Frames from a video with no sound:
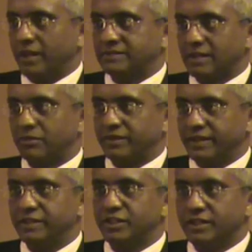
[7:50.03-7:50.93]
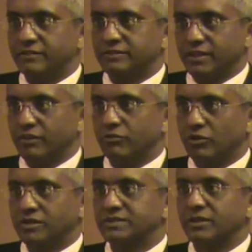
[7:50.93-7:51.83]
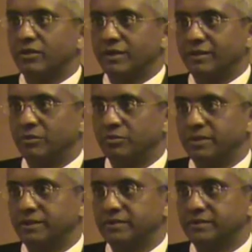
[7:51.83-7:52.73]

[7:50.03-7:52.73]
are some of the initiatives that you're focusing on at the moment?